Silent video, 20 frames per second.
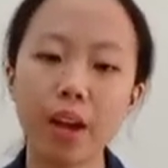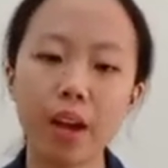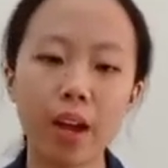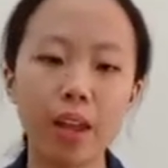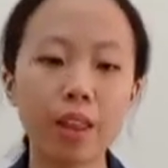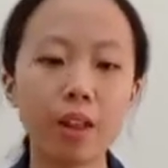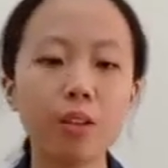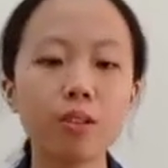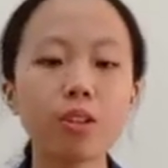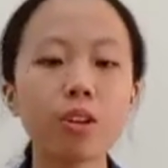
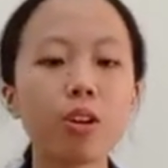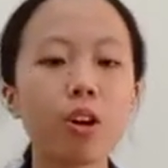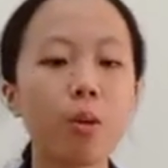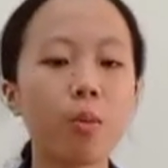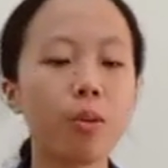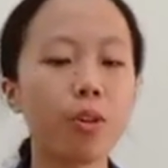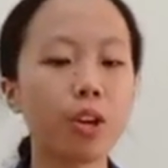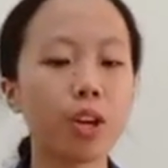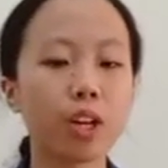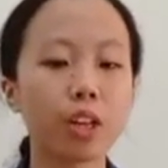And also
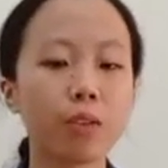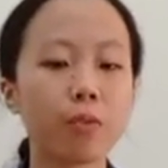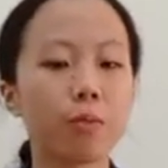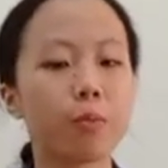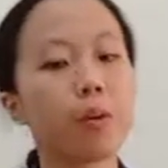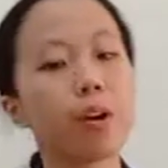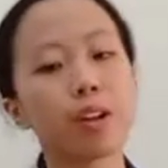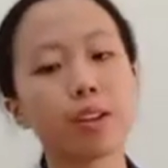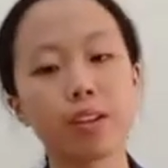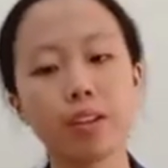
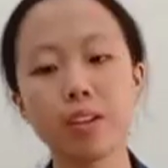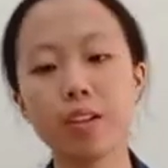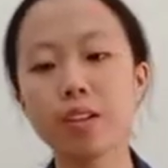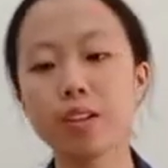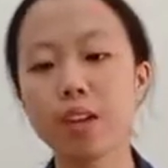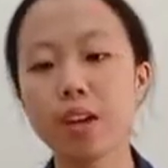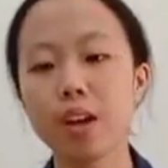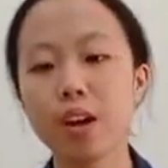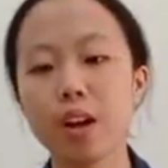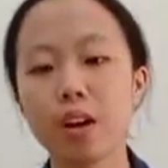communicative practice
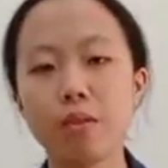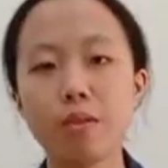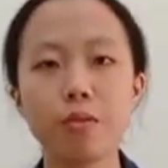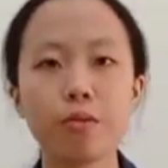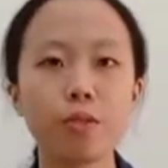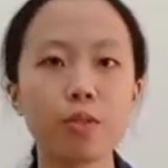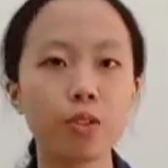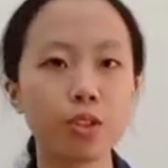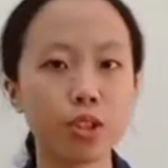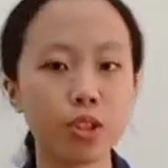
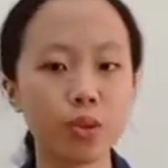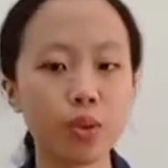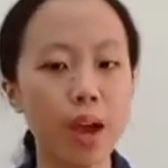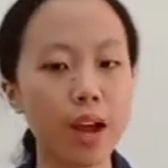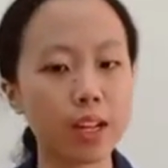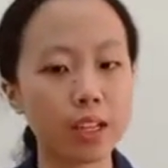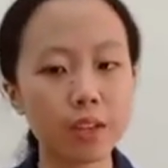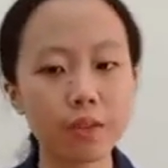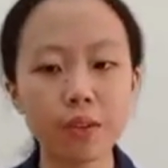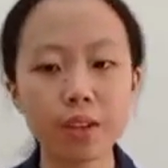refers to
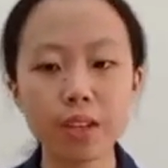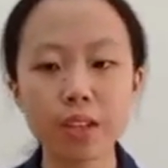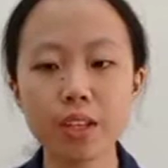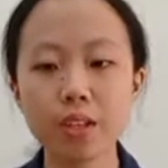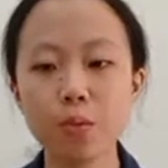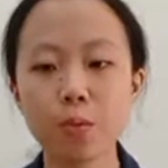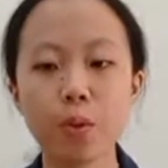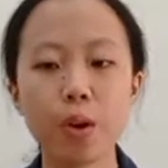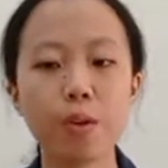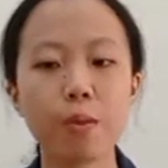
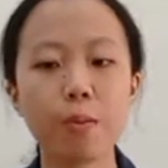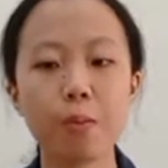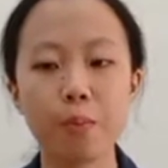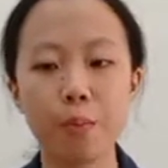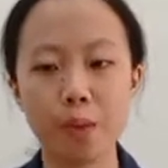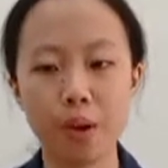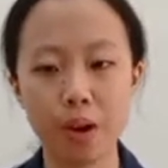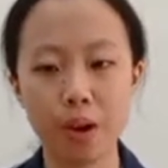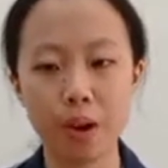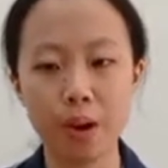activities where
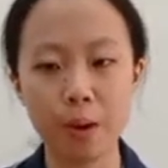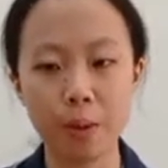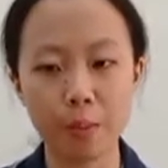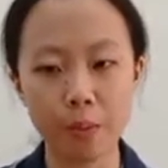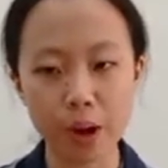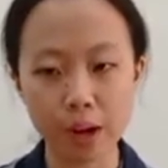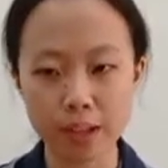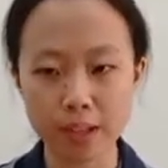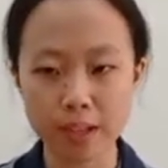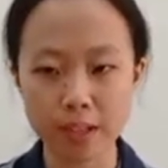
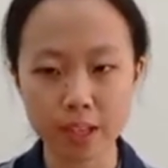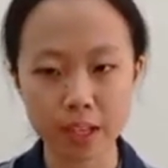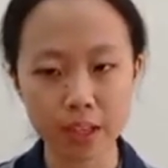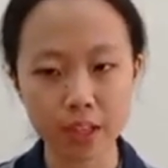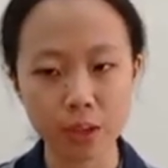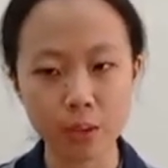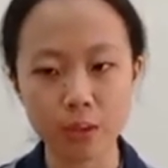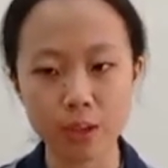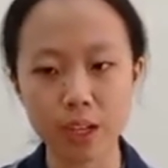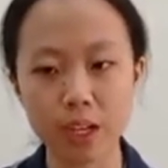practice
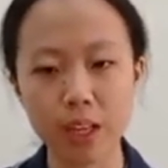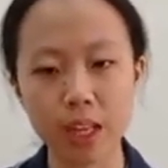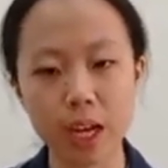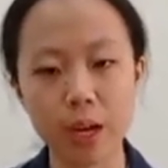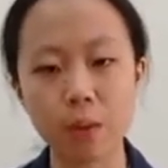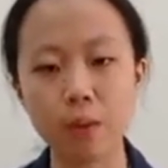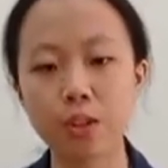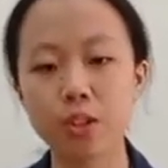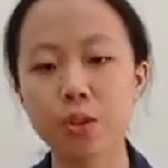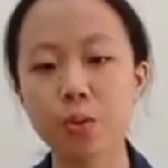in using
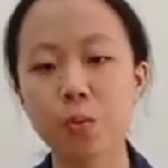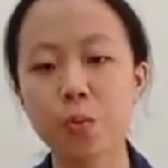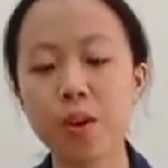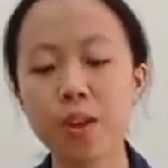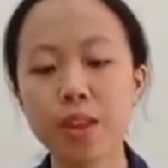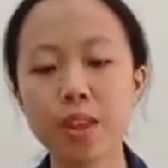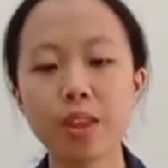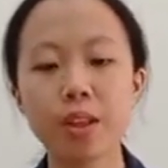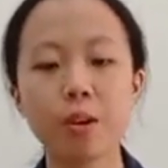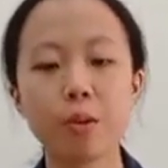language
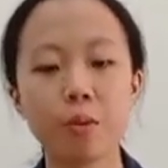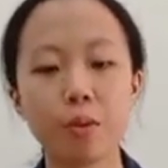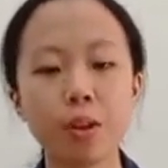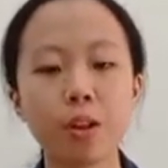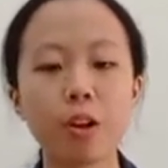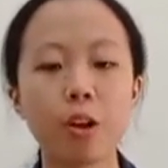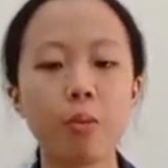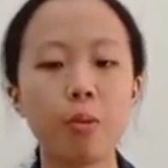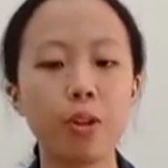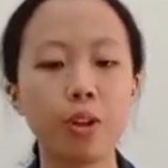within a
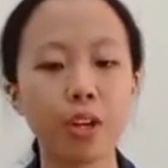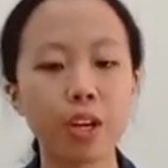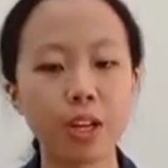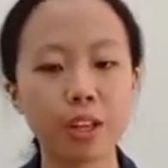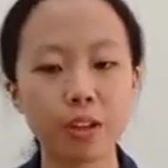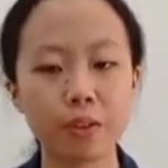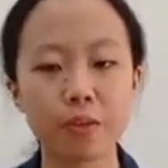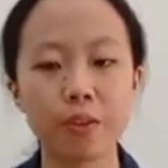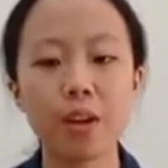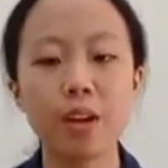real
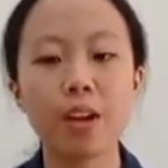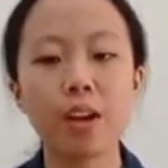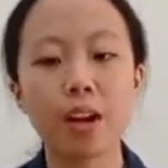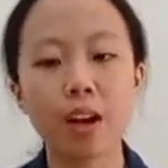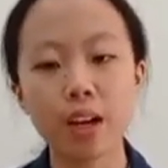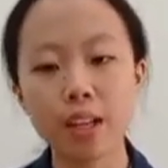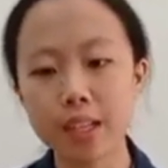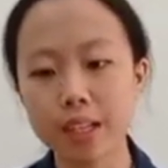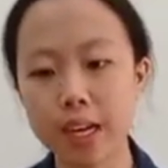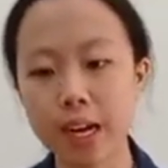communicative
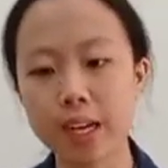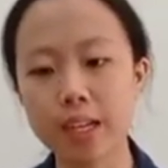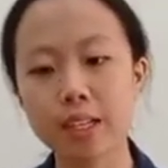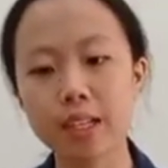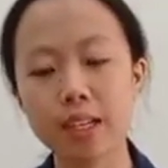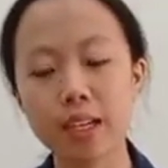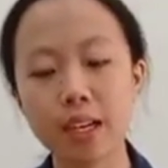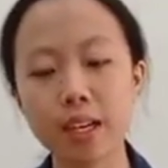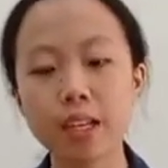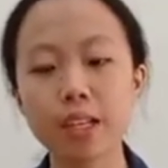
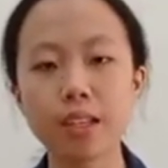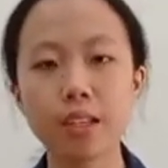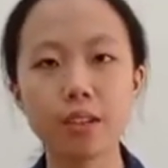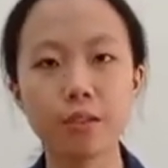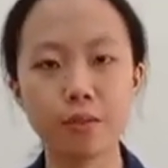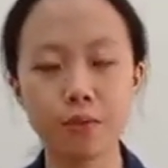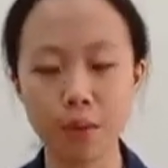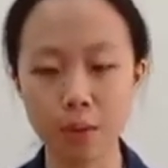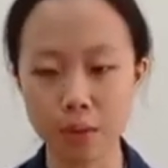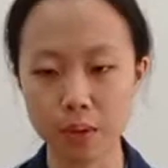context is
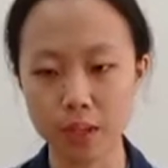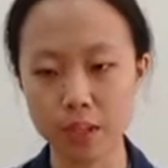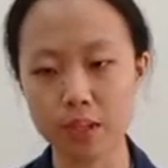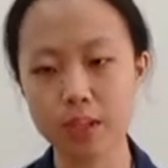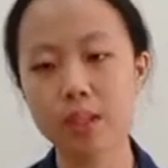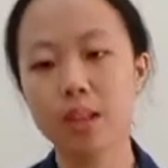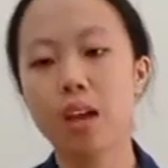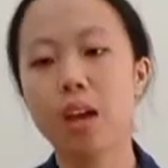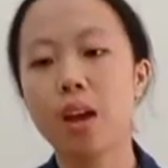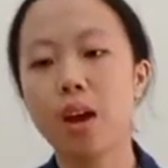the
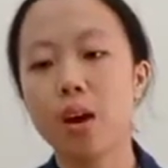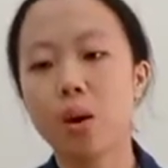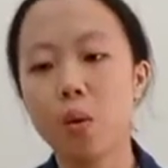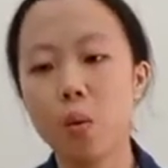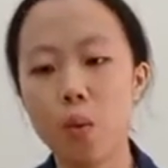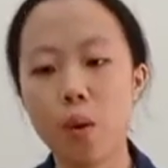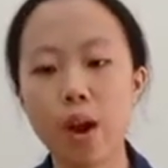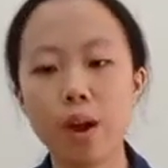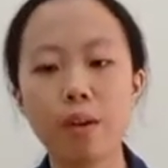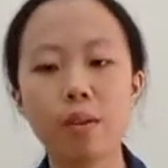focus,
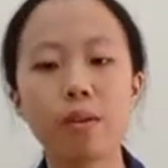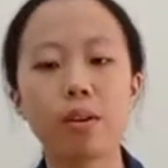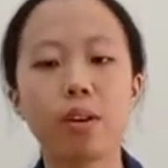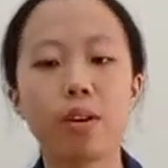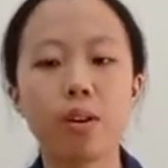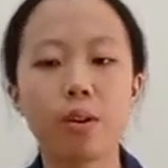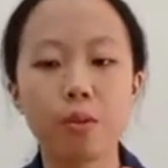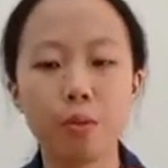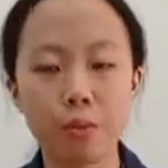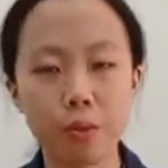
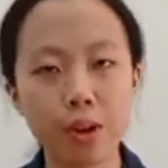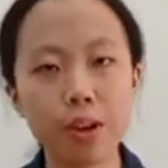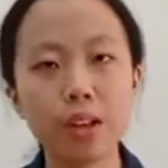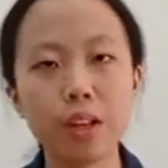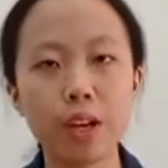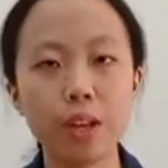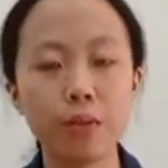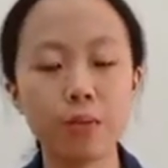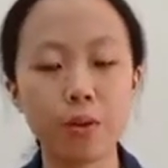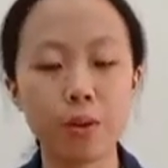where real
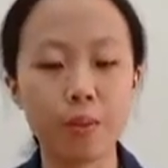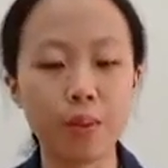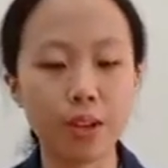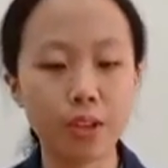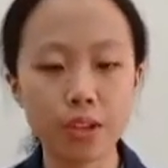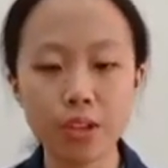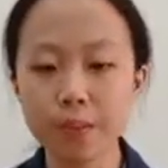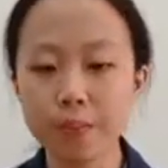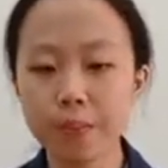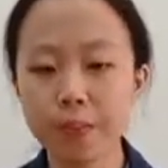
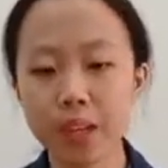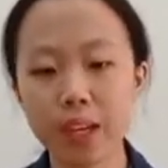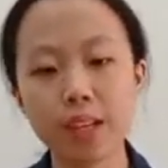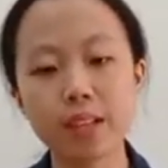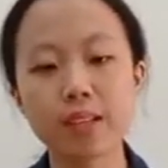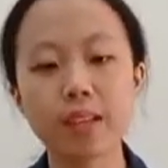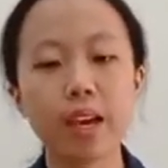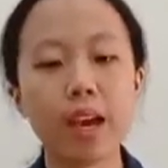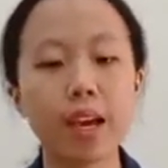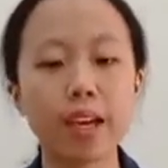information
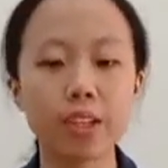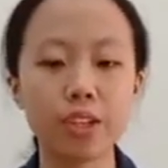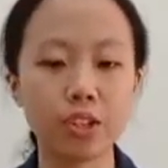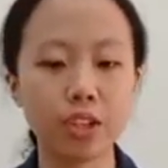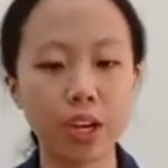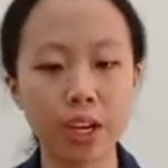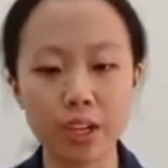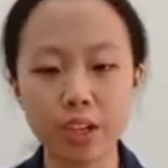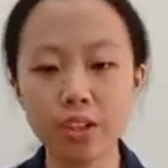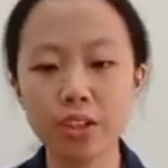is
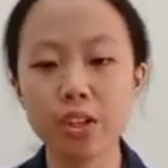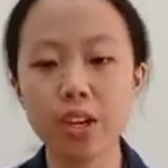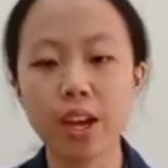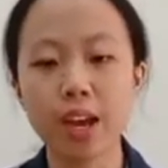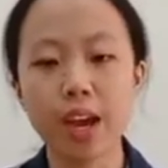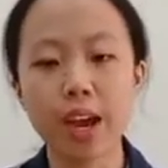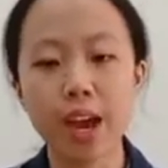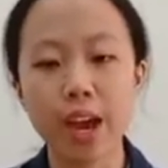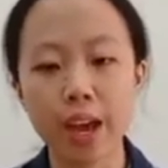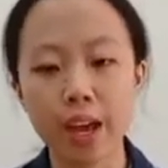exchanged
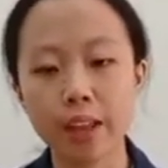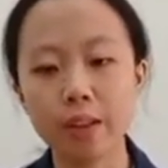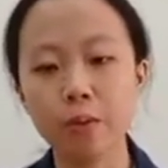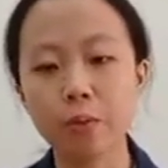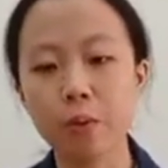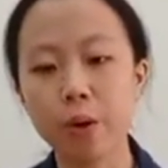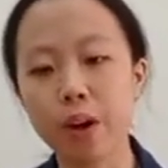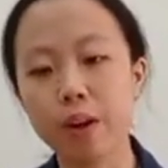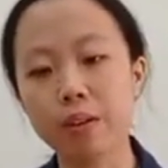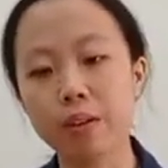
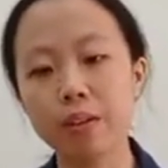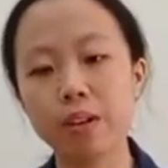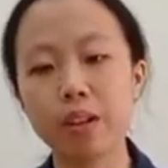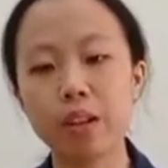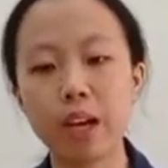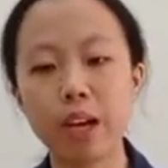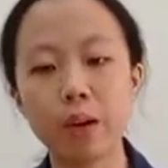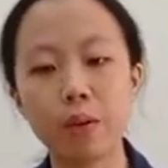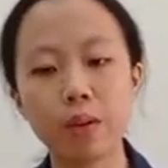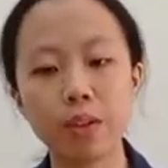and where the
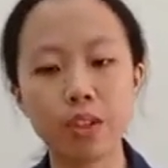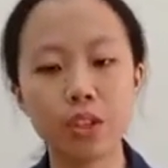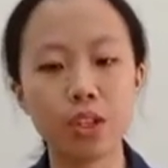language